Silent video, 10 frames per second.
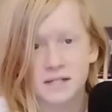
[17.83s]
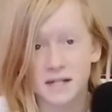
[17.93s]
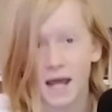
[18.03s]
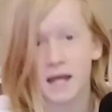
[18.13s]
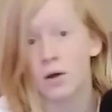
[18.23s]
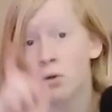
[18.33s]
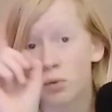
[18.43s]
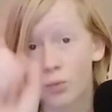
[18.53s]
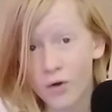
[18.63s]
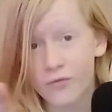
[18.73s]
Today,
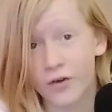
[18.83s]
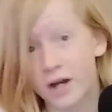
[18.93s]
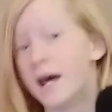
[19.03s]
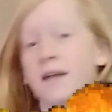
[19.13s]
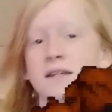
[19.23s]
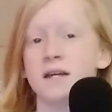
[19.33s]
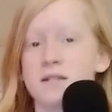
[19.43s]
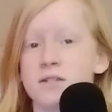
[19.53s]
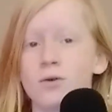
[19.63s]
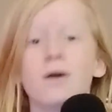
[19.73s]
we won't find out the
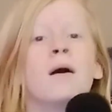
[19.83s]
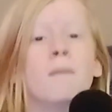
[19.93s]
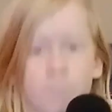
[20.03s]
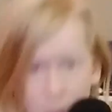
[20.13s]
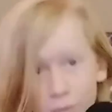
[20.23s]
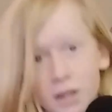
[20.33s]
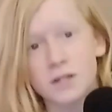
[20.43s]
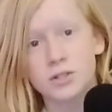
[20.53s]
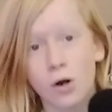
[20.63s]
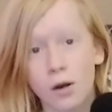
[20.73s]
answer to it, but we're
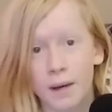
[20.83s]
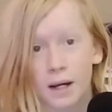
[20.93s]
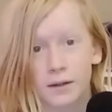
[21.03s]
going to talk about